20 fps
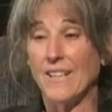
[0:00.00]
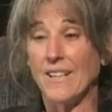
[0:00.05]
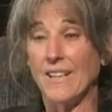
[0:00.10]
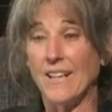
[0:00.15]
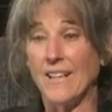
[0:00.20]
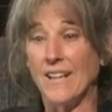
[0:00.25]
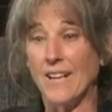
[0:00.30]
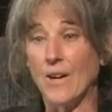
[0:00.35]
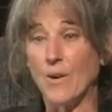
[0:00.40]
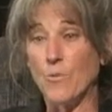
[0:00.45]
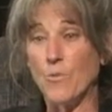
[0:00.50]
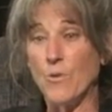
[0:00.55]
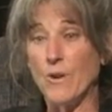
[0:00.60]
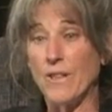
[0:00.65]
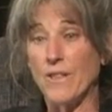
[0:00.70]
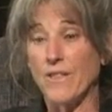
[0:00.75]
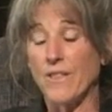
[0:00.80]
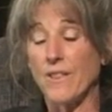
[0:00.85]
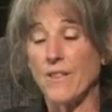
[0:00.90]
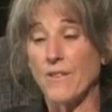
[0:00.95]

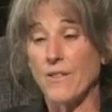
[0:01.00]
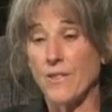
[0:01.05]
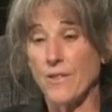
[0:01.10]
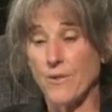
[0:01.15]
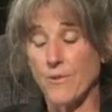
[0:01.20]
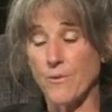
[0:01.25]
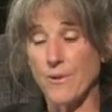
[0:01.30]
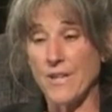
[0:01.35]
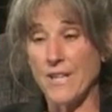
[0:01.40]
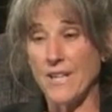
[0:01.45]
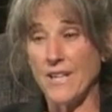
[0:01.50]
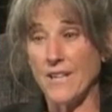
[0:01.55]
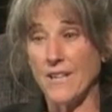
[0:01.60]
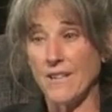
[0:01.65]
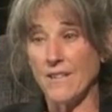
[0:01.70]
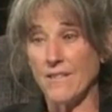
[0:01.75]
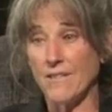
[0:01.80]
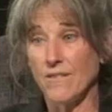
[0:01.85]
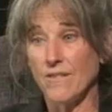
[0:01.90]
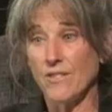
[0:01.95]
with three
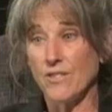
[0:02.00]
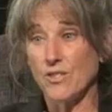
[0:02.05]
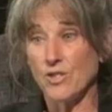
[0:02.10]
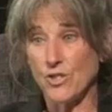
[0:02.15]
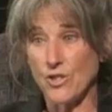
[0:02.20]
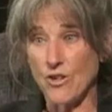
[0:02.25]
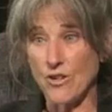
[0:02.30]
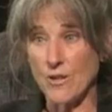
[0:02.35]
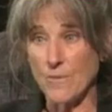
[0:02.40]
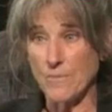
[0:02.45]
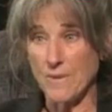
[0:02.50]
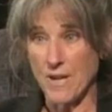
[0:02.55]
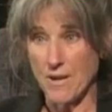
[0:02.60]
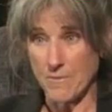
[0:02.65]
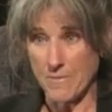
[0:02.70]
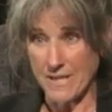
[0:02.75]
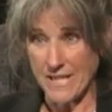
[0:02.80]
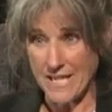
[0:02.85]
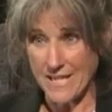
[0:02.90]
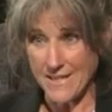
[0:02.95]
startup
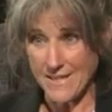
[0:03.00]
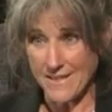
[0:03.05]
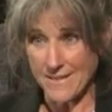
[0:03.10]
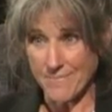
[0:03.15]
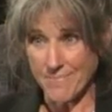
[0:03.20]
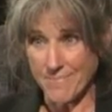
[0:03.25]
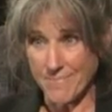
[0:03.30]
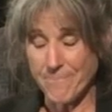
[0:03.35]
companies.